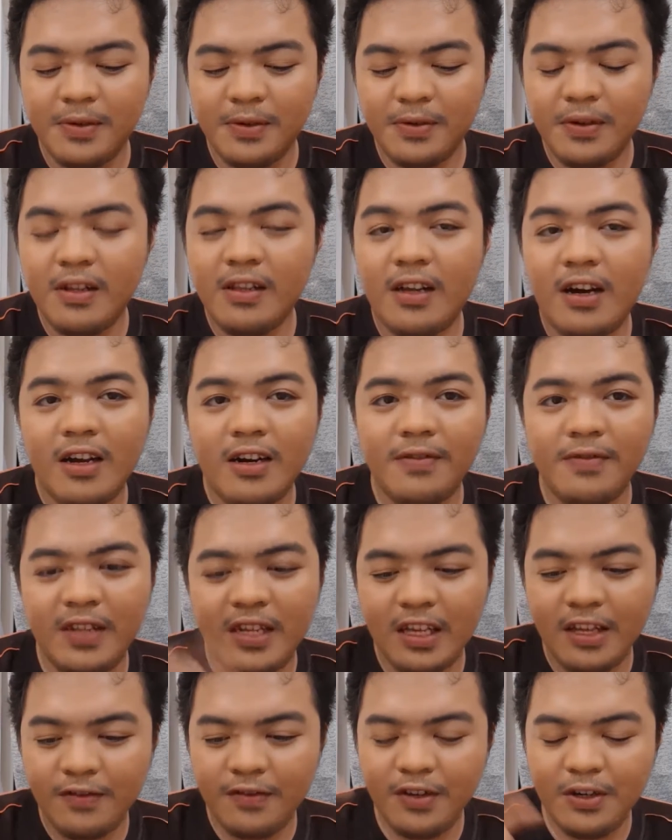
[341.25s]
There were a lot of,
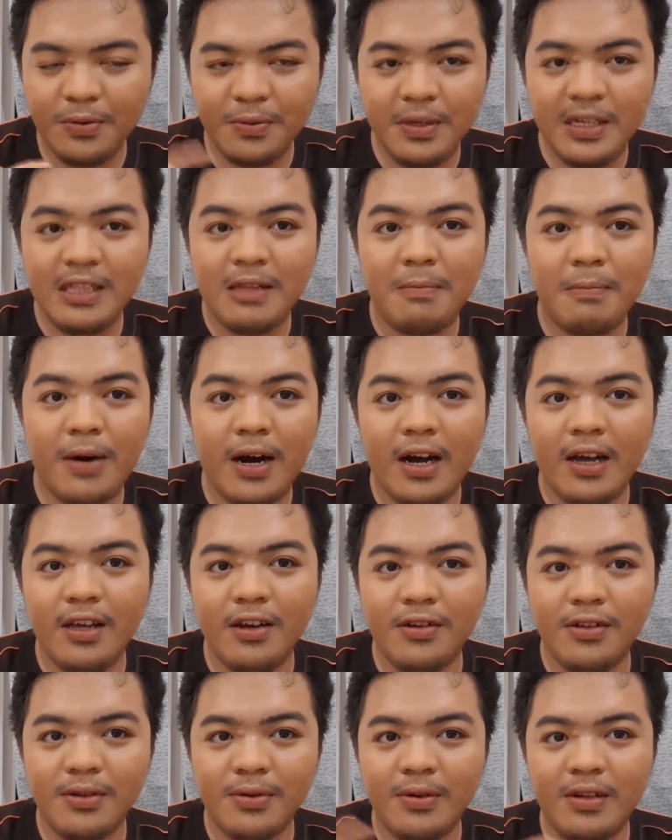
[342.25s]
like, if you read the
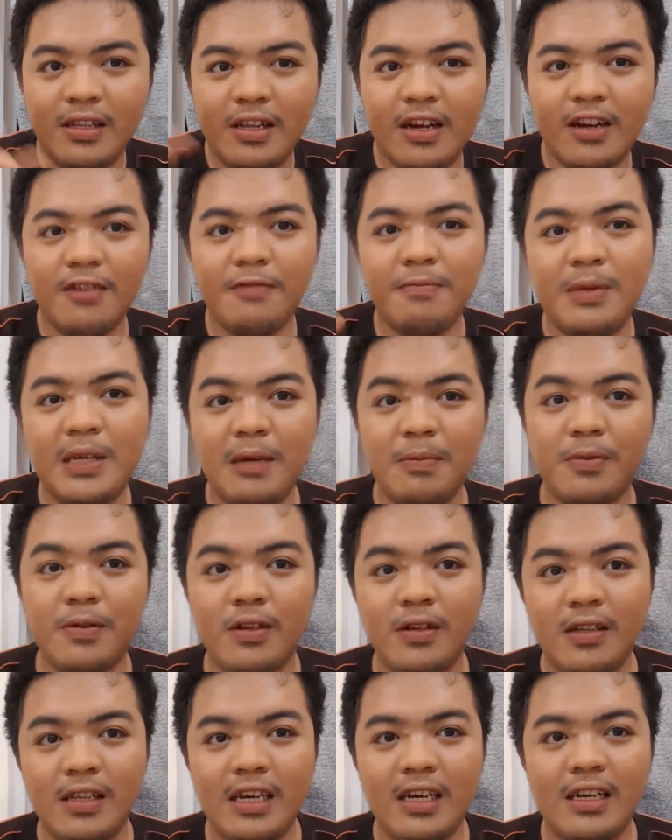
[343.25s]
bio, there were a lot of
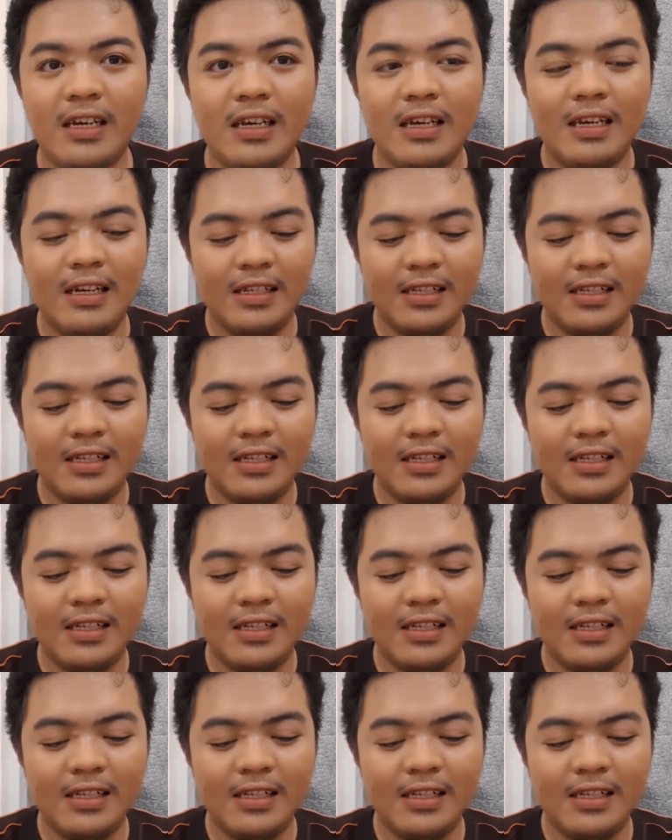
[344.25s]
people, like,